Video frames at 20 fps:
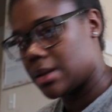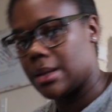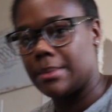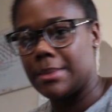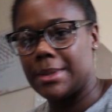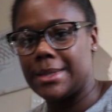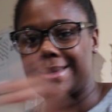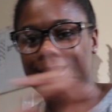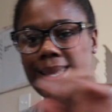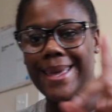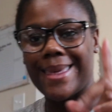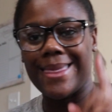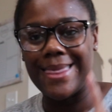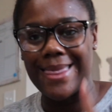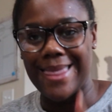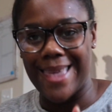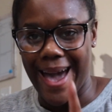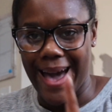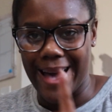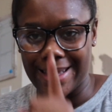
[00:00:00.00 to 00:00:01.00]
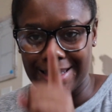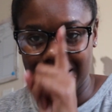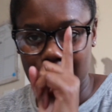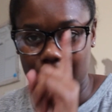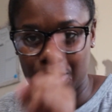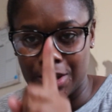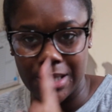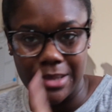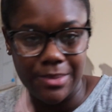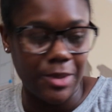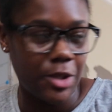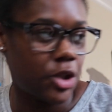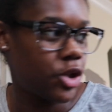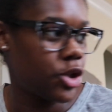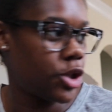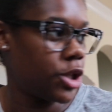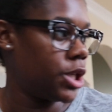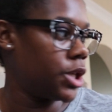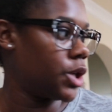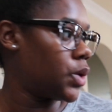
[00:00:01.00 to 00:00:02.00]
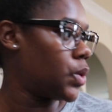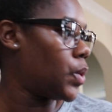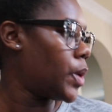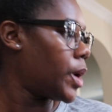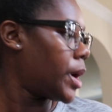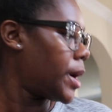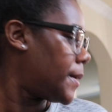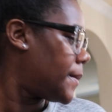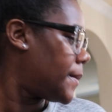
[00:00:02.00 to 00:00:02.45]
Let me say that. Christmas tree decor.